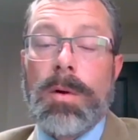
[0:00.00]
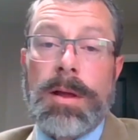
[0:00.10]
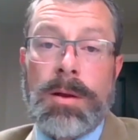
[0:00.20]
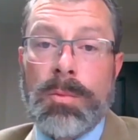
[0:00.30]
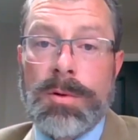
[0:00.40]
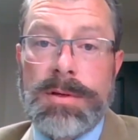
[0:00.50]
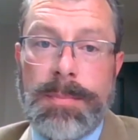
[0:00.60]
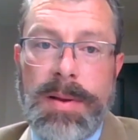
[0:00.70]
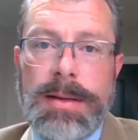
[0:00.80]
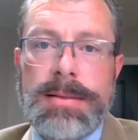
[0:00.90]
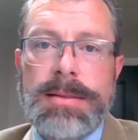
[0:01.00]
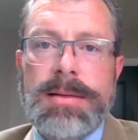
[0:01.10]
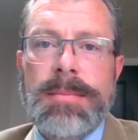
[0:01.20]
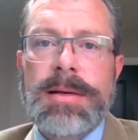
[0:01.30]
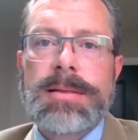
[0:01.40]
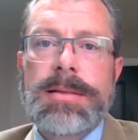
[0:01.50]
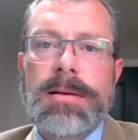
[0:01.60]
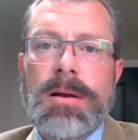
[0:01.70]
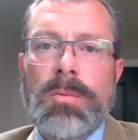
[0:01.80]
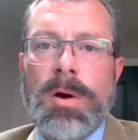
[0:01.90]
Well, it will depend to some
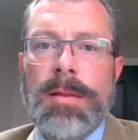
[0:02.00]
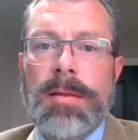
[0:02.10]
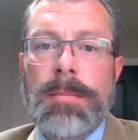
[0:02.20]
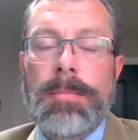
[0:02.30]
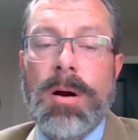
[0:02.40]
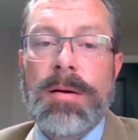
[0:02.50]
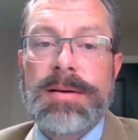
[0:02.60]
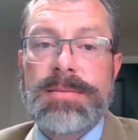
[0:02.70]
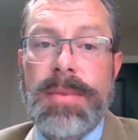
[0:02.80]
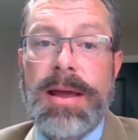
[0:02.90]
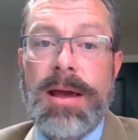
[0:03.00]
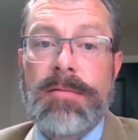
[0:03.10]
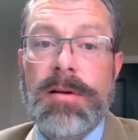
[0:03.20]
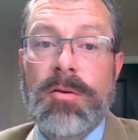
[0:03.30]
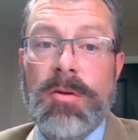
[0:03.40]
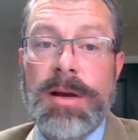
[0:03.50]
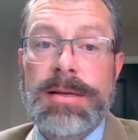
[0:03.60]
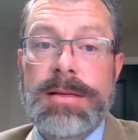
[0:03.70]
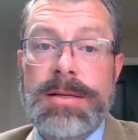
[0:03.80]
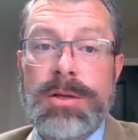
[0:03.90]
extent on what the parties may have
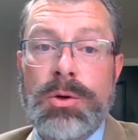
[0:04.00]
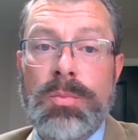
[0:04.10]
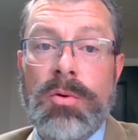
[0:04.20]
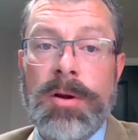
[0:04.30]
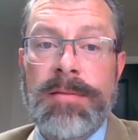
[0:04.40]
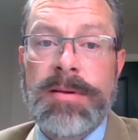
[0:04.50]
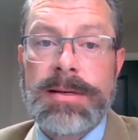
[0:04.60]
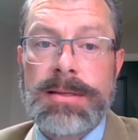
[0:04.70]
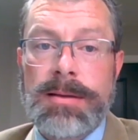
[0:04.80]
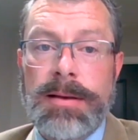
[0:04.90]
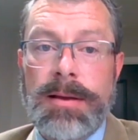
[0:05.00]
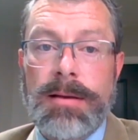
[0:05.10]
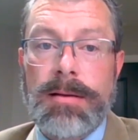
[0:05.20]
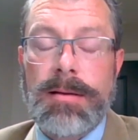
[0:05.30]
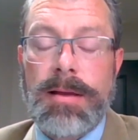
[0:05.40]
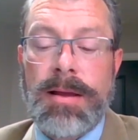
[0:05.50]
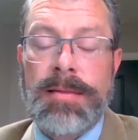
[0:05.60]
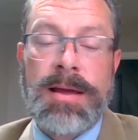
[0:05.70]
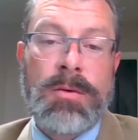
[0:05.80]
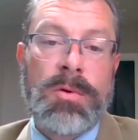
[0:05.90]
agreed to do previously,
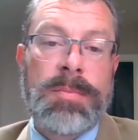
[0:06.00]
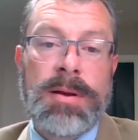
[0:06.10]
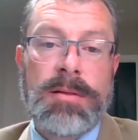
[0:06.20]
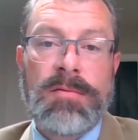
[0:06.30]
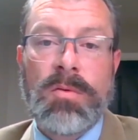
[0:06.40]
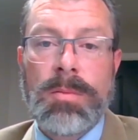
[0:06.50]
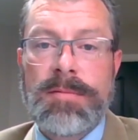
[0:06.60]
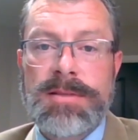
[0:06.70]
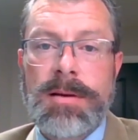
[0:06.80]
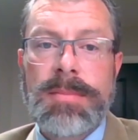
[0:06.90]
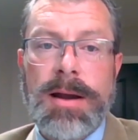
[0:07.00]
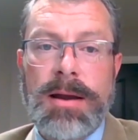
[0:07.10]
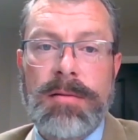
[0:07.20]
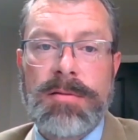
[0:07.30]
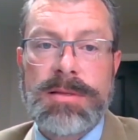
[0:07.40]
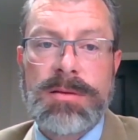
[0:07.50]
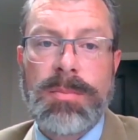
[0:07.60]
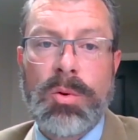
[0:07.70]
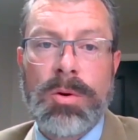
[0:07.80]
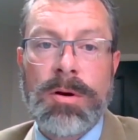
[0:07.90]
and that would be in the form of some kind of a
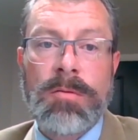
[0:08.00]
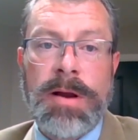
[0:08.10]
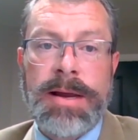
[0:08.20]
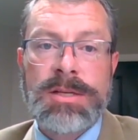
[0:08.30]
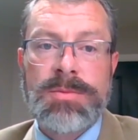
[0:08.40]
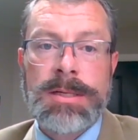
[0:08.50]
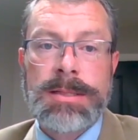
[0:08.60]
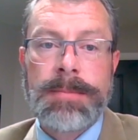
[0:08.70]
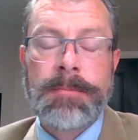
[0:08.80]
support arrangement.